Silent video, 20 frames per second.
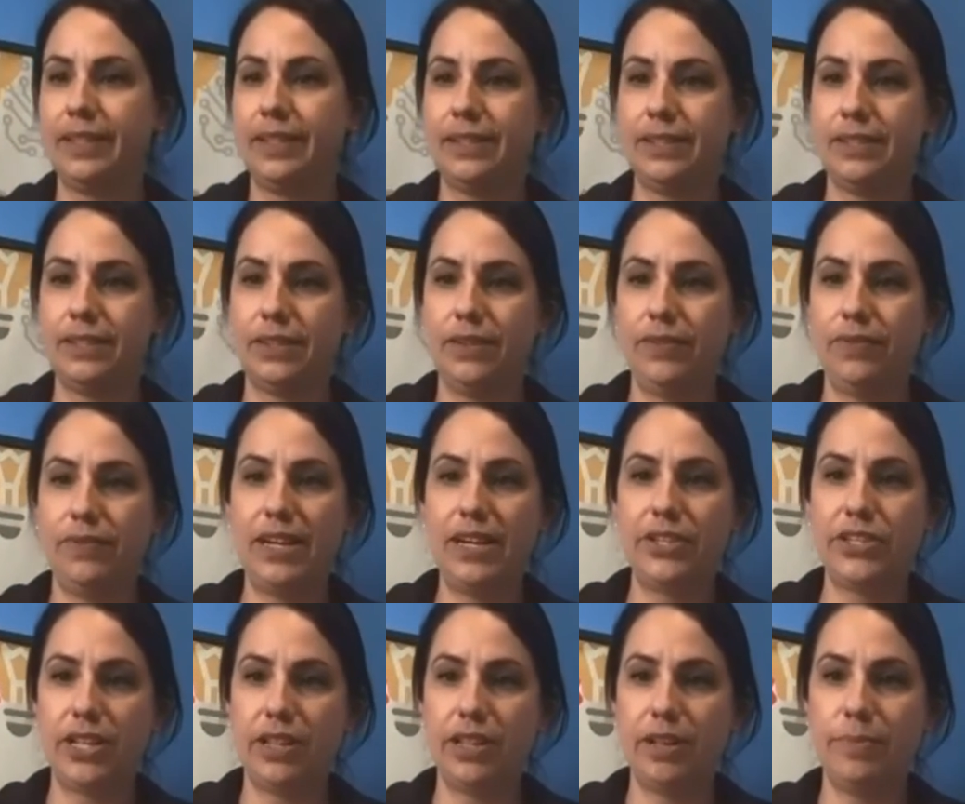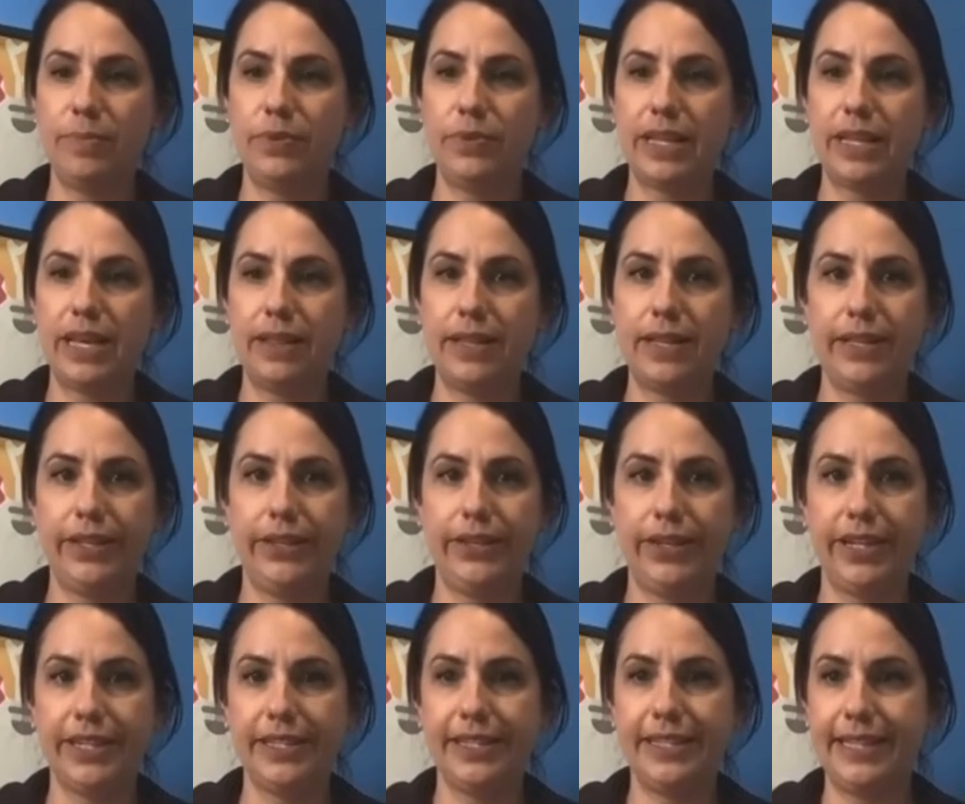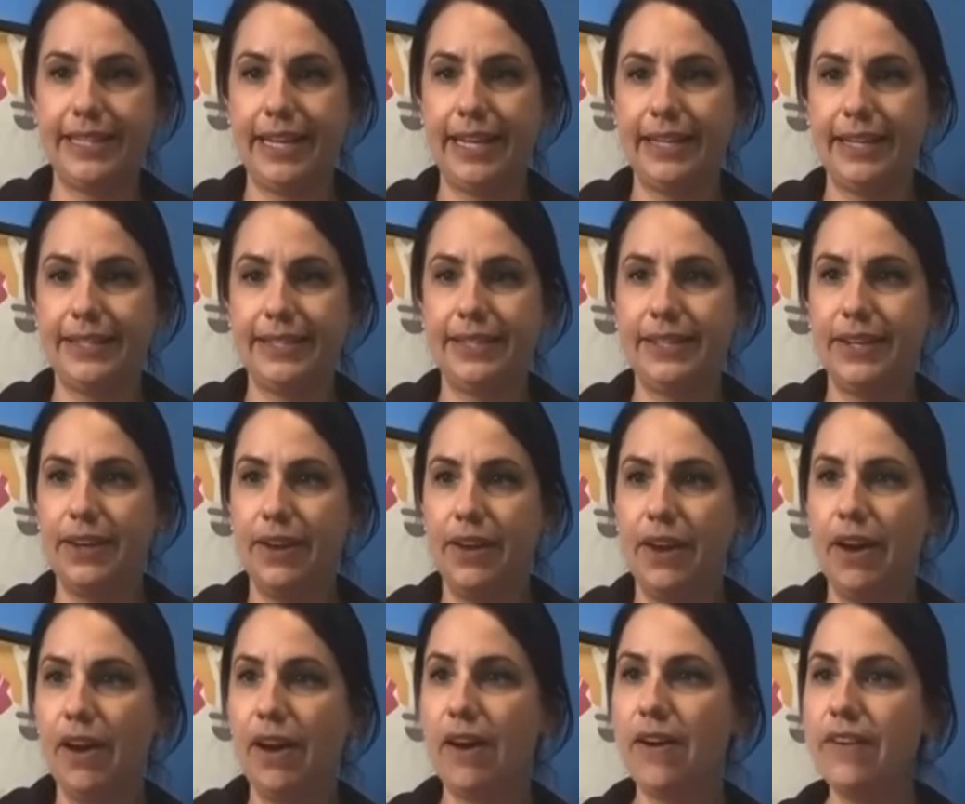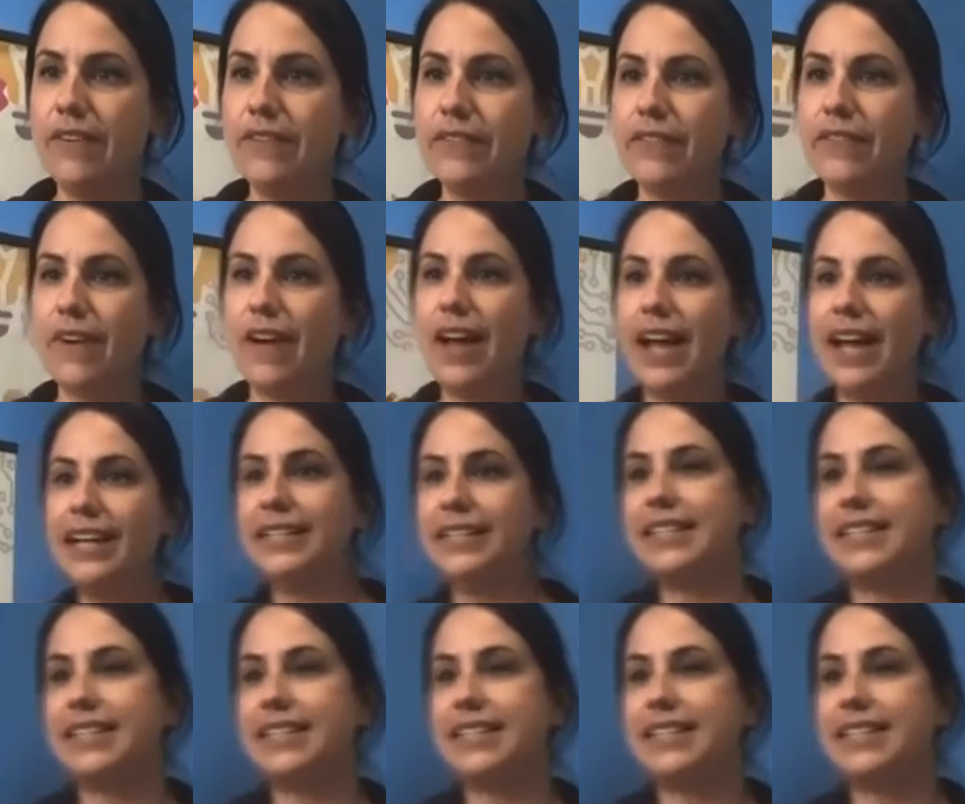So where shall I put that you can see it? All right.